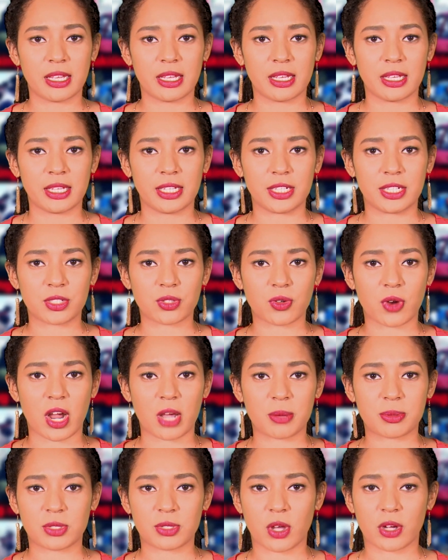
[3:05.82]
He
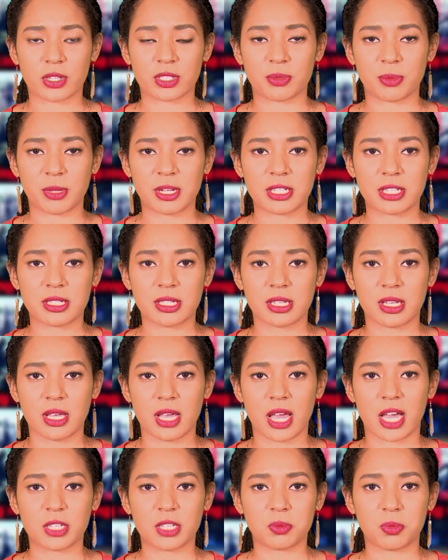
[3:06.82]
describes Dr. Minnis
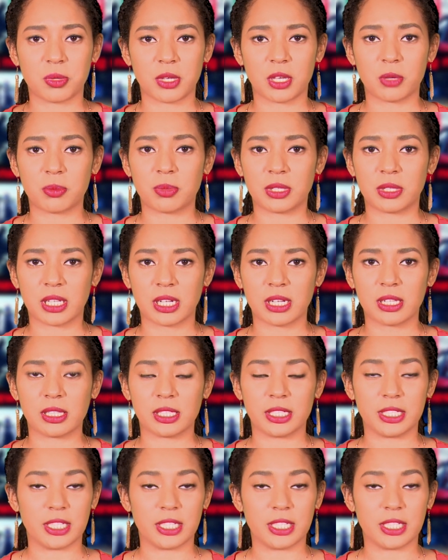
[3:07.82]
as being politically